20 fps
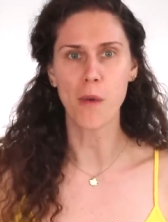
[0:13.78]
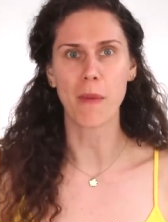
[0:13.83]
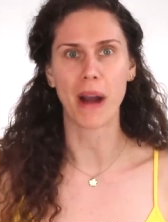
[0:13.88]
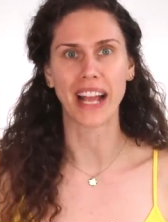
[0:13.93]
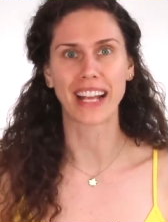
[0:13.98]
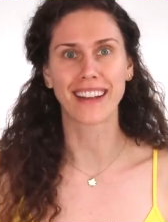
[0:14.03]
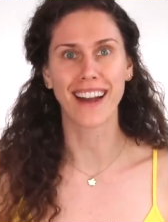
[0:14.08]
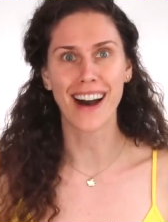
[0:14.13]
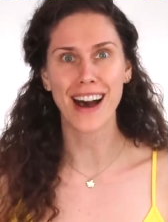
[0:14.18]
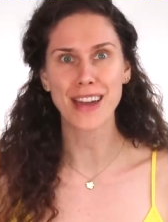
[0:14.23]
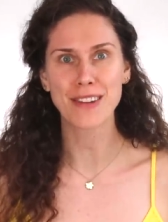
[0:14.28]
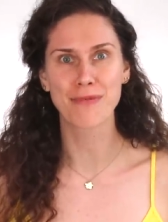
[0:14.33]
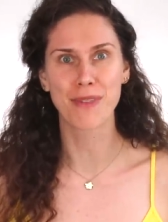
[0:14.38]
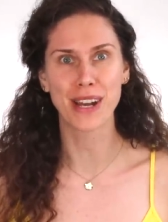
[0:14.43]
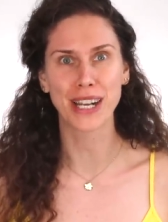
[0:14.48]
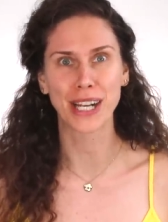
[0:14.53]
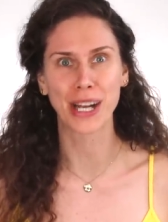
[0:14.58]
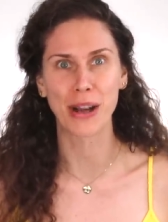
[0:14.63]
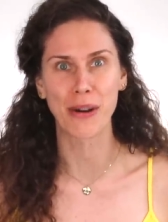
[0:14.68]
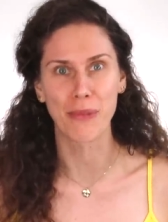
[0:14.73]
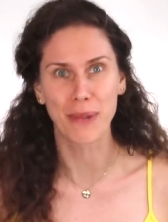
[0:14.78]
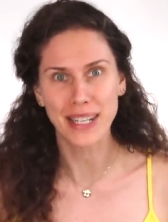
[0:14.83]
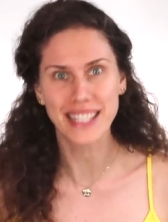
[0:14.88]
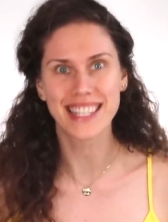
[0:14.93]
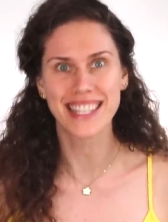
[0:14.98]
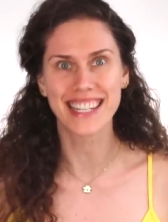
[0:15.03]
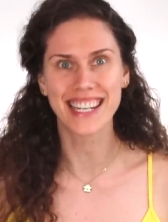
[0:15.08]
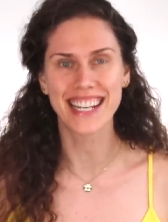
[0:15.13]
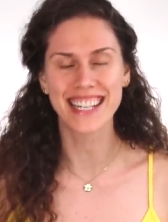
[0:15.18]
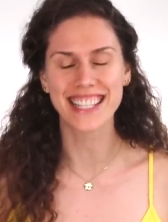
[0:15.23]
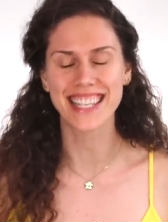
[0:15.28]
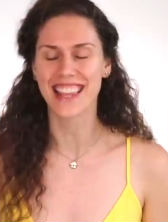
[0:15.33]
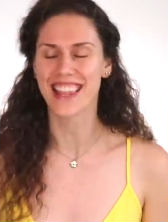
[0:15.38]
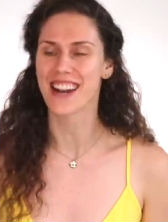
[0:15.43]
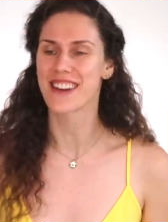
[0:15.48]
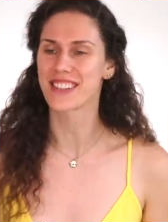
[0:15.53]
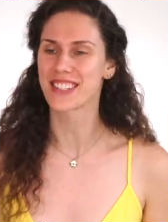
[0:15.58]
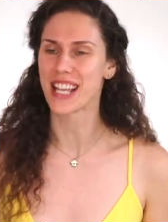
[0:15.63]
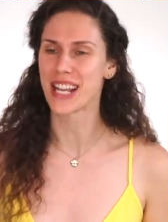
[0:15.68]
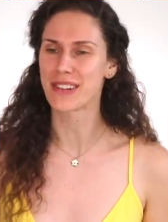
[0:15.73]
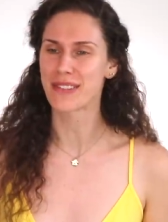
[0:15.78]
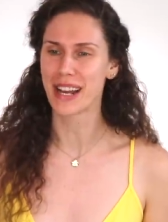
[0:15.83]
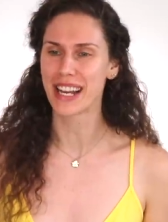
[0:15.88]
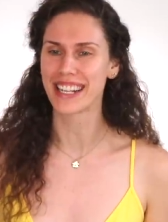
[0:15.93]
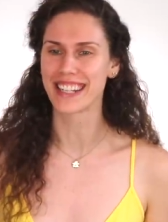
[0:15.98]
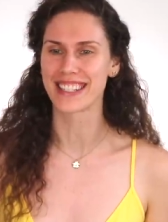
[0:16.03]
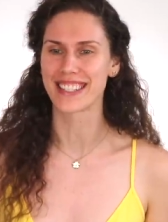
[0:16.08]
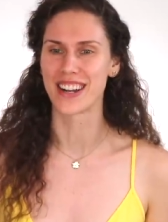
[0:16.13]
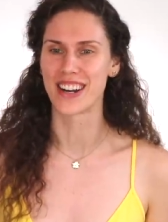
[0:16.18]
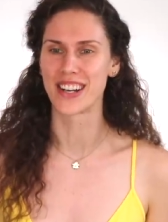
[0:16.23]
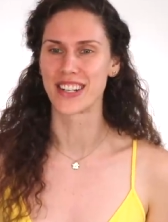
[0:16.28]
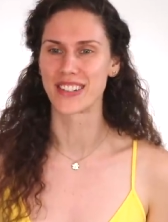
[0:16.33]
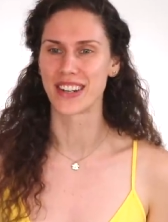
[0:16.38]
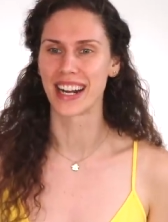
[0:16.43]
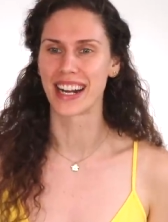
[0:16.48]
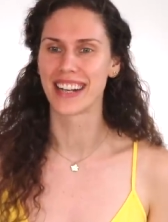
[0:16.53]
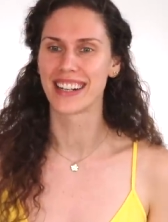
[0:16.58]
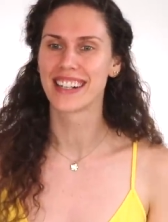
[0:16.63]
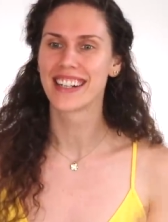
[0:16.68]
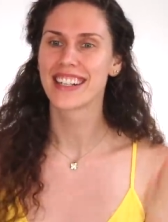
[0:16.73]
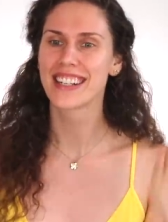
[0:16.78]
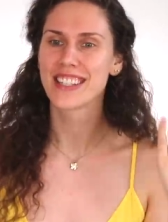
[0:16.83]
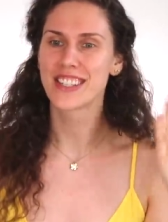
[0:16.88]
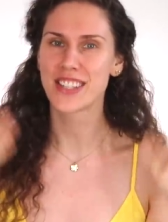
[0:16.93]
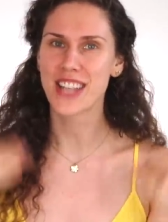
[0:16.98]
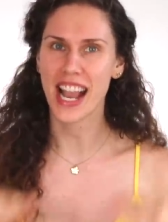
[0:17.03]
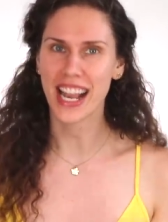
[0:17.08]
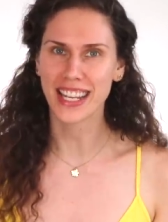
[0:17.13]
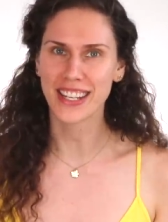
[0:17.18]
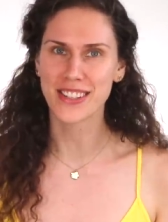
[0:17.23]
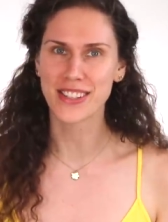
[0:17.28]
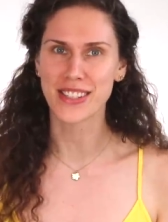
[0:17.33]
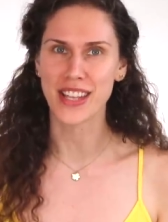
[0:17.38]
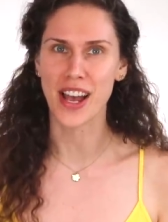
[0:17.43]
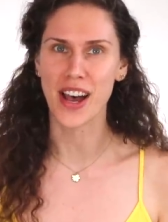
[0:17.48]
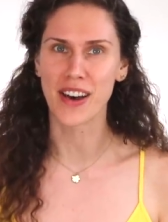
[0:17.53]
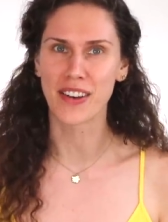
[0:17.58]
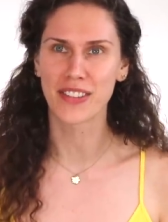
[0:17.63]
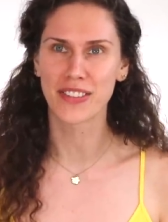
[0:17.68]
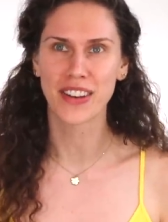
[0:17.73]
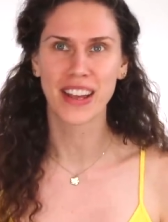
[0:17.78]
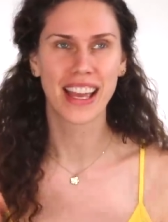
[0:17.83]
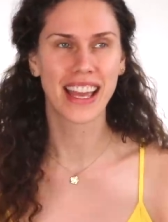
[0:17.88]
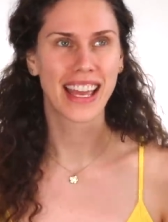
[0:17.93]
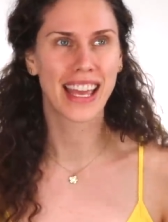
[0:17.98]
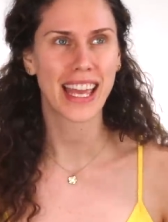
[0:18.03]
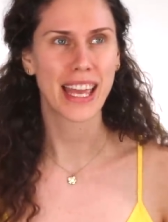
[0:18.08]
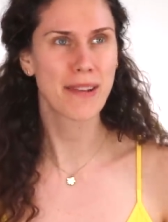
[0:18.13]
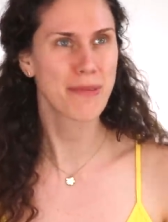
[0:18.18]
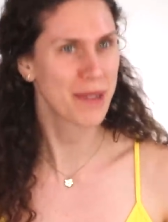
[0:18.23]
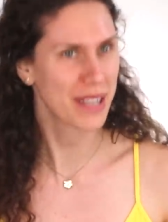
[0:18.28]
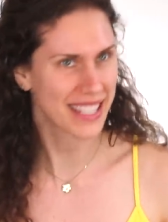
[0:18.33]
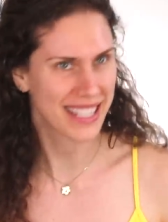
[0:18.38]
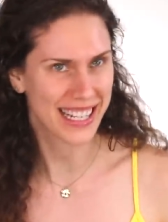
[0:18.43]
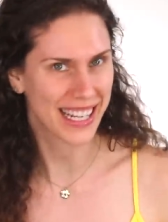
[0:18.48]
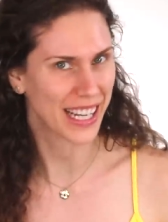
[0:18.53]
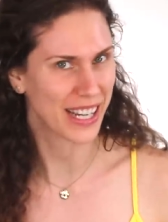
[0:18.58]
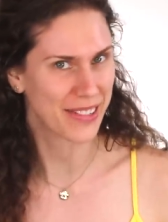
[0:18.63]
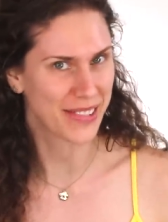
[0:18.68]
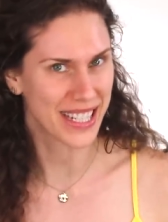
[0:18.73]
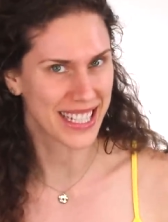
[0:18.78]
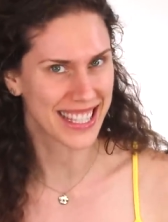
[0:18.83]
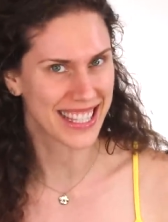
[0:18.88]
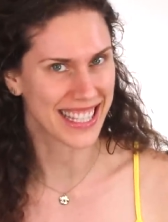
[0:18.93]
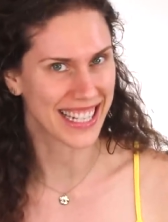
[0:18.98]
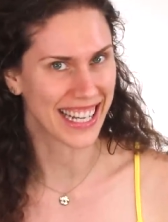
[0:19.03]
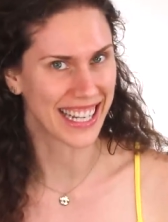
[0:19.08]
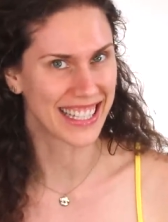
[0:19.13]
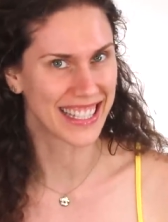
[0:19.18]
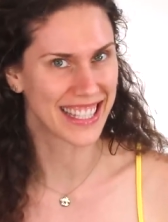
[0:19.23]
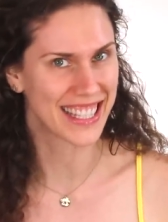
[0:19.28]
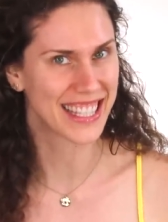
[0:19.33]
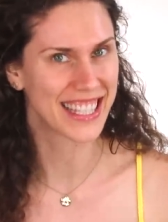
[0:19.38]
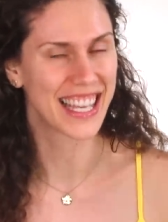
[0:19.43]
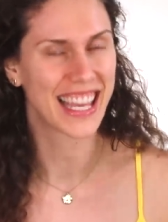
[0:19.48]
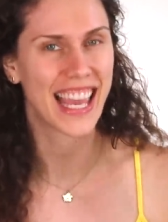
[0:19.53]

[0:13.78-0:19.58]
my god, what a coincidence, and then I was like, wait, Cassandra, check yourself. It wasn't a coincidence.